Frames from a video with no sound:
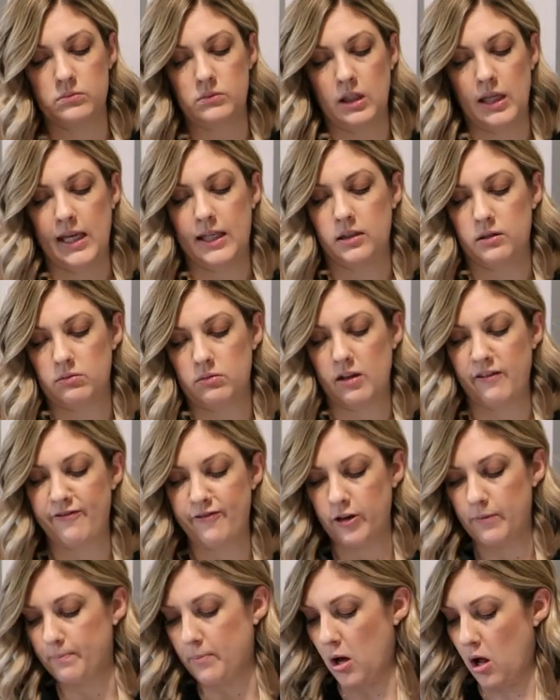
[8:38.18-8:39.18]
like a
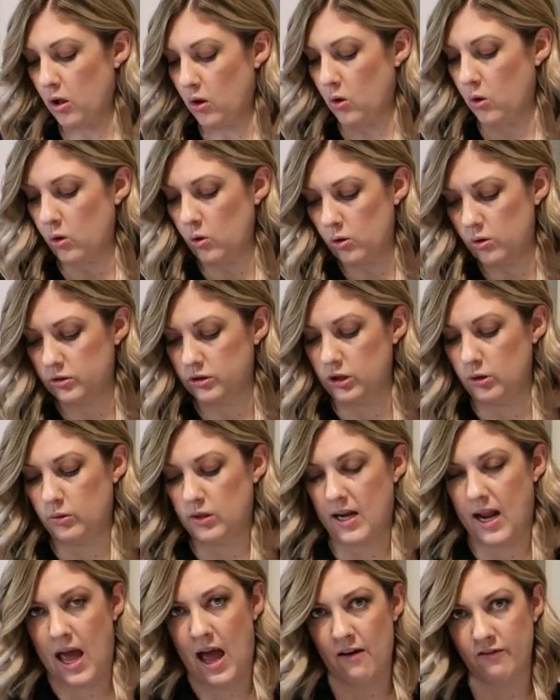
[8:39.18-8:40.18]
football hold, you
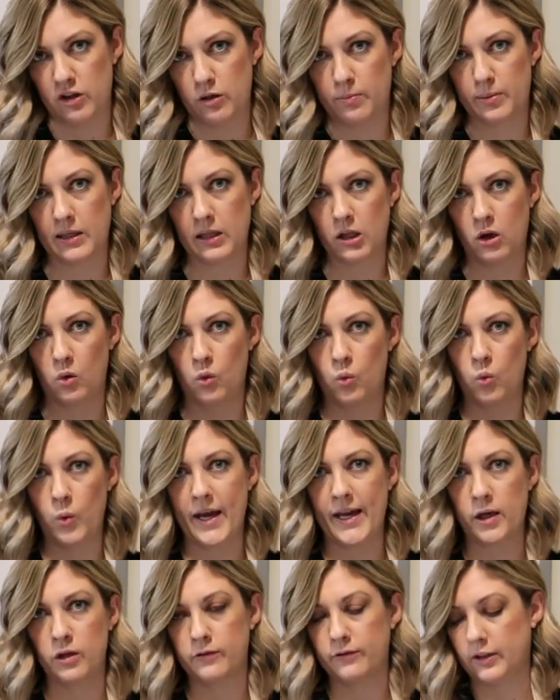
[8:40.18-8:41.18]
can have the pillow
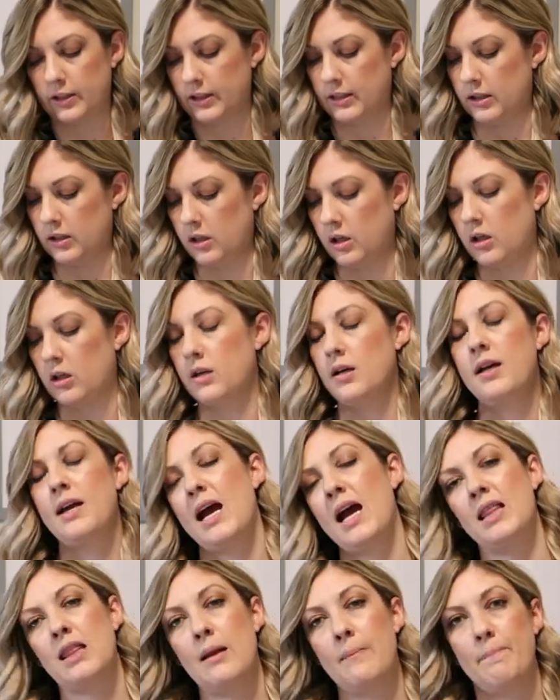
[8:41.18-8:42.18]
way over here
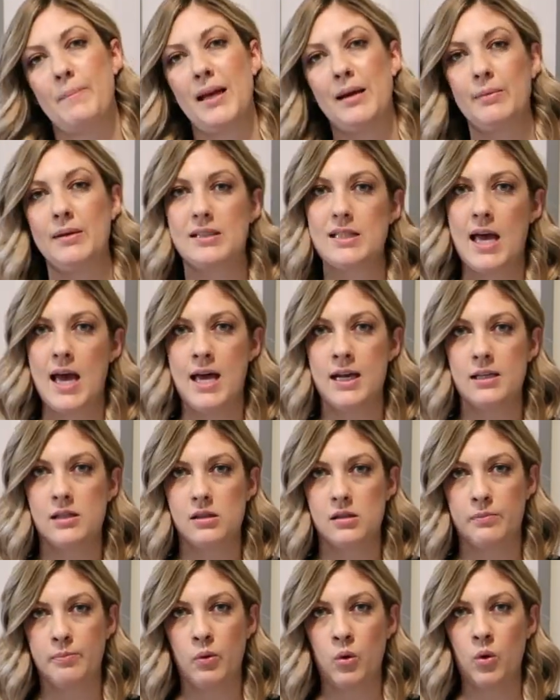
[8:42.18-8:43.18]
and then baby's head is
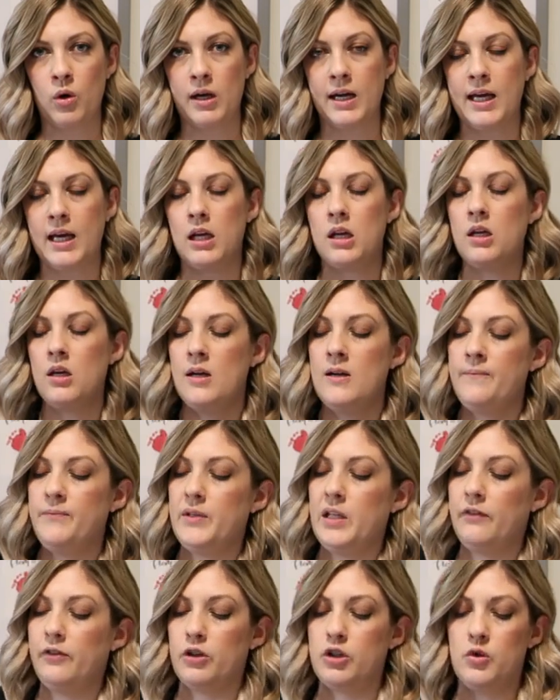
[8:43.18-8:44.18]
supported.
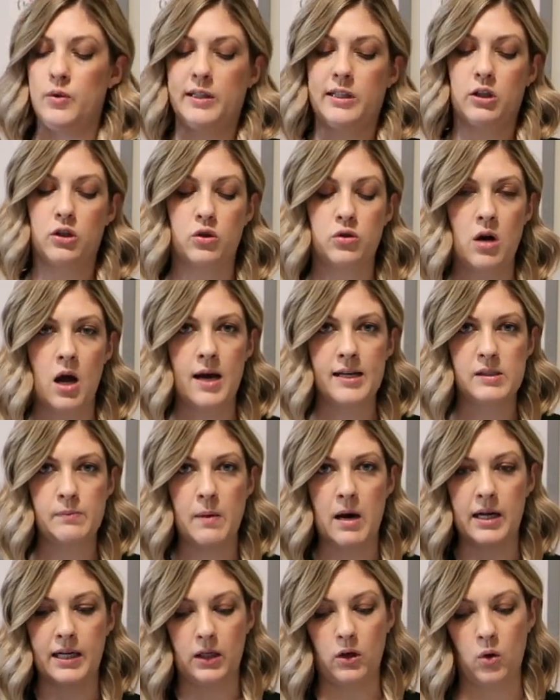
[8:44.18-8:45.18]
If you're doing a
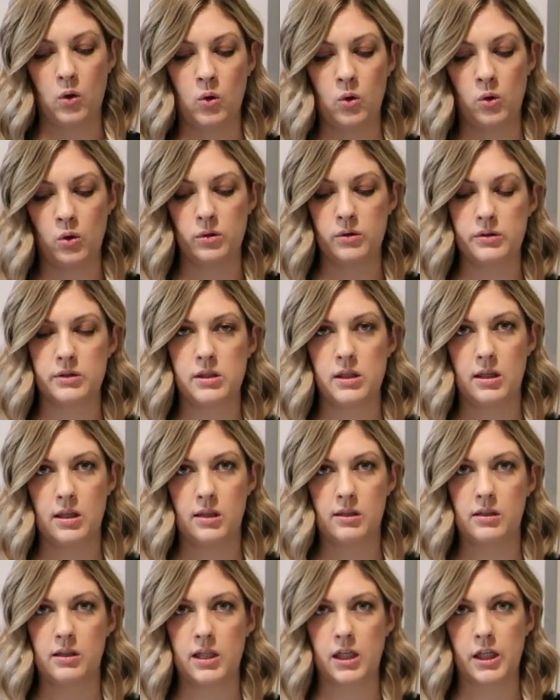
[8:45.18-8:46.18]
crossbody hold,
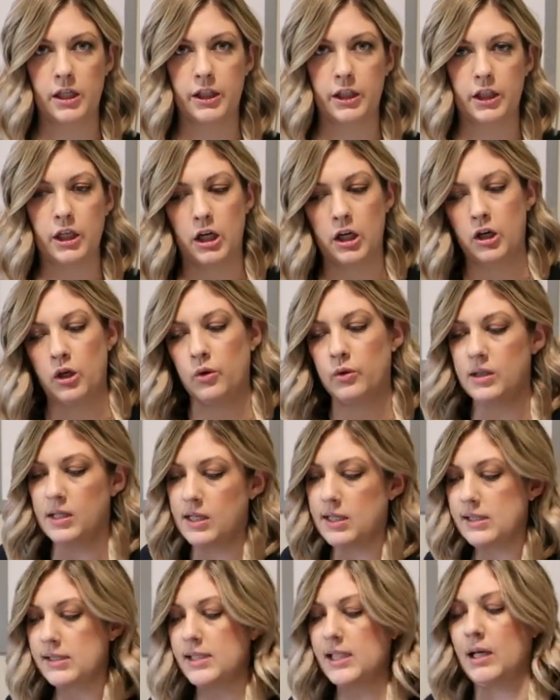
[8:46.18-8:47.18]
there you go.
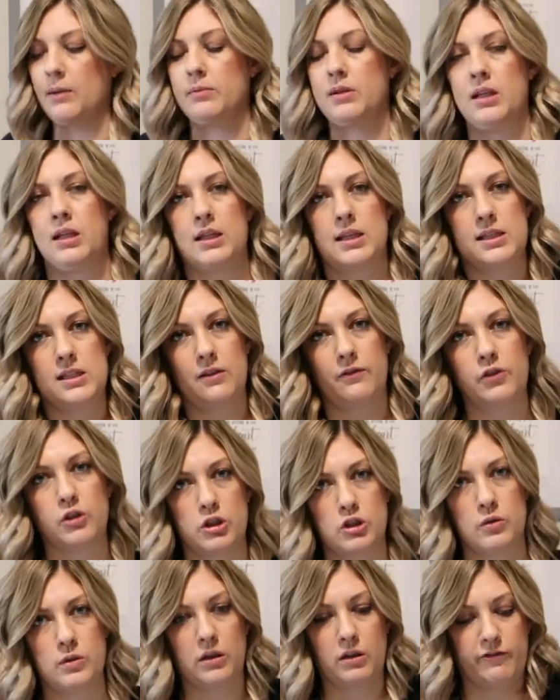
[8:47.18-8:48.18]
Same thing as if you're
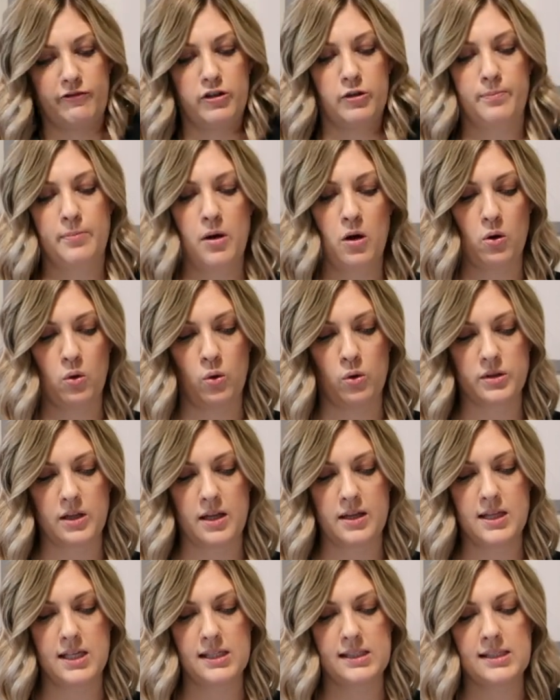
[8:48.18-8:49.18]
doing a football hold
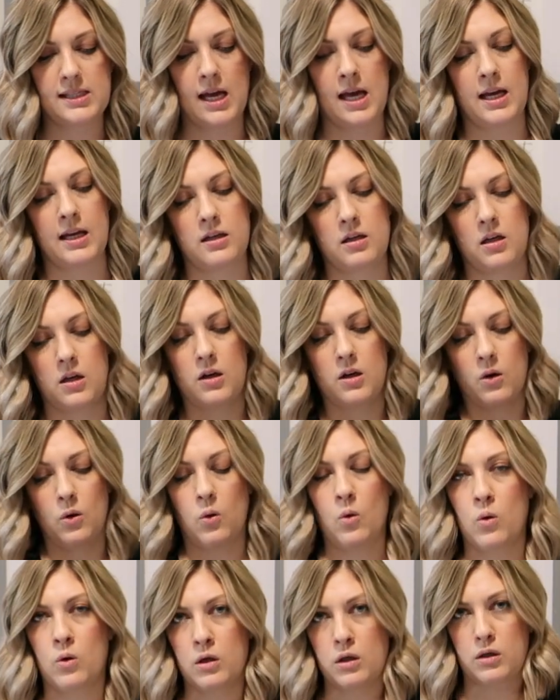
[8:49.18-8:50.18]
on this side
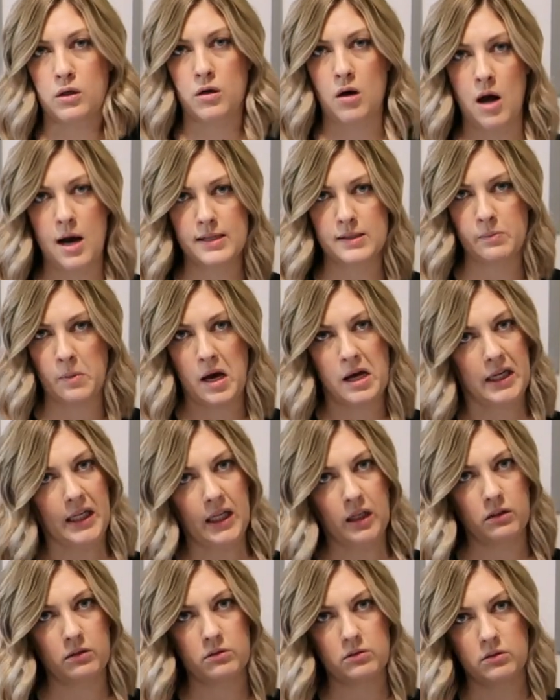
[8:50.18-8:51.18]
or a
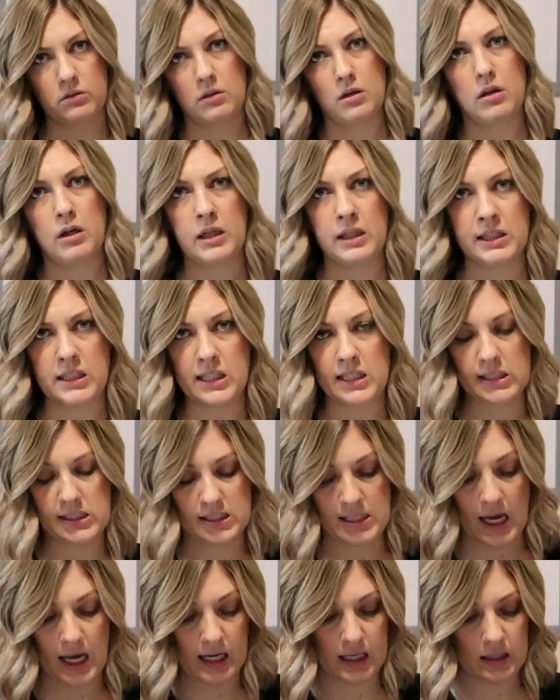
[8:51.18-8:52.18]
crossbody on this
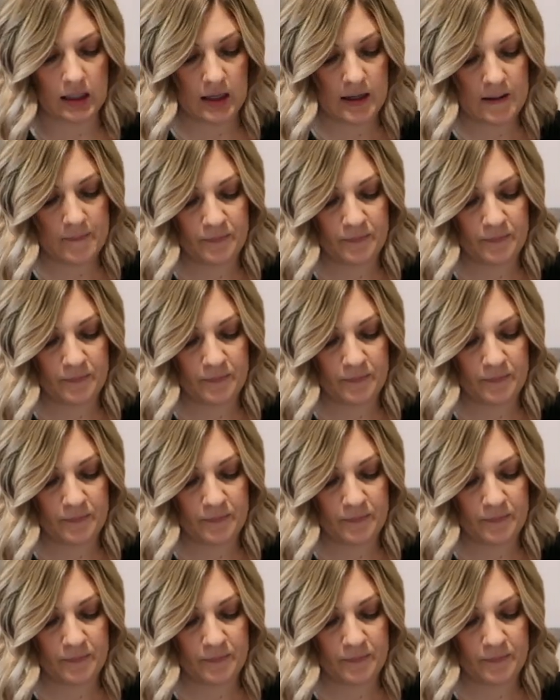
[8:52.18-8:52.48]
side.